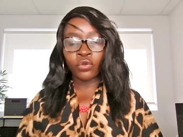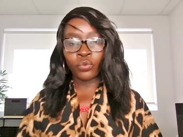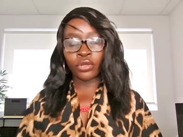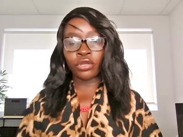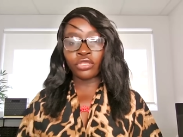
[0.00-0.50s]

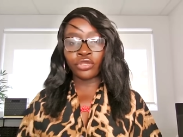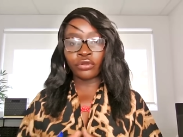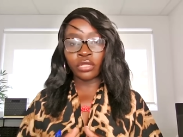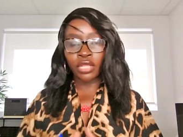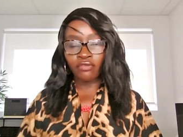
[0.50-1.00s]
where
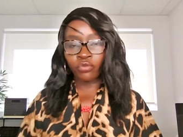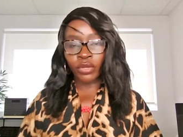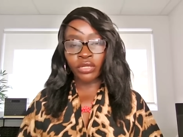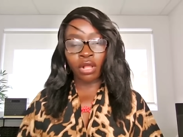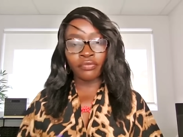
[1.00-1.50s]
your loved
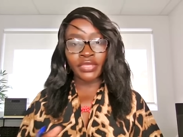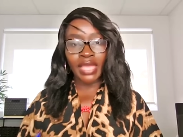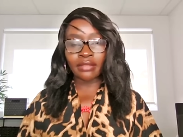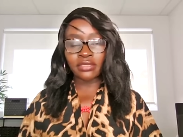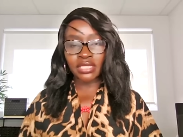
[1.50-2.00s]
one on the
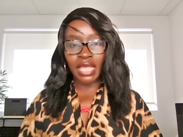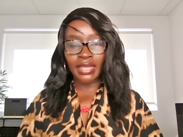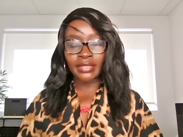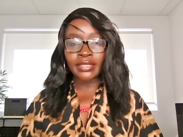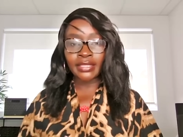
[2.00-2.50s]

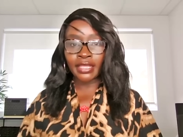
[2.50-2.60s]
outside